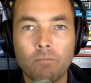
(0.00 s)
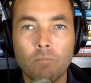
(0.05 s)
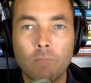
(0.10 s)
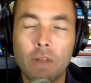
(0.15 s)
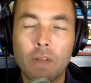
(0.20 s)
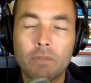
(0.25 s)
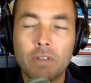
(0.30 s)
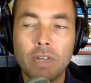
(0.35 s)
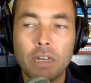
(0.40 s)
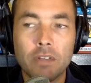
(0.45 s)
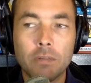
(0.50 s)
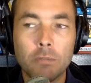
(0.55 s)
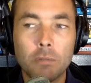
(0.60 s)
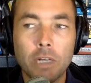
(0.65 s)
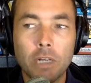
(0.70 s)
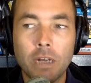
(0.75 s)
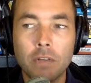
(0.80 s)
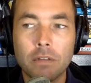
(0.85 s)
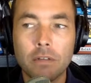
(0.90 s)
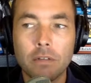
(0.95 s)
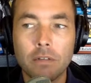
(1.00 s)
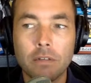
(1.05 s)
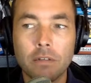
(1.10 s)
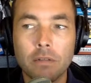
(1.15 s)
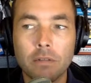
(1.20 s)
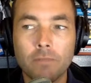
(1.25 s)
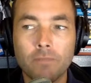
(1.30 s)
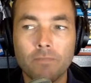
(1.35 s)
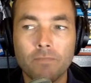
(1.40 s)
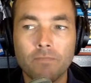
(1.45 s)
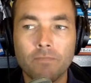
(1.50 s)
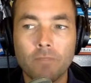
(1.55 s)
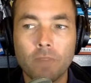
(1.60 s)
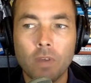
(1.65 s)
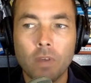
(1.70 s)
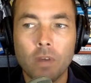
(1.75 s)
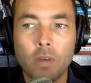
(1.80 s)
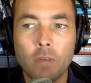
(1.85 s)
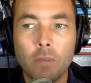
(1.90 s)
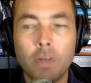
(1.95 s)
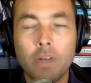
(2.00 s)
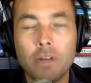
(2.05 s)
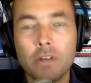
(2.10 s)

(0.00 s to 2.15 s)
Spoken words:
Might have to take some chances. But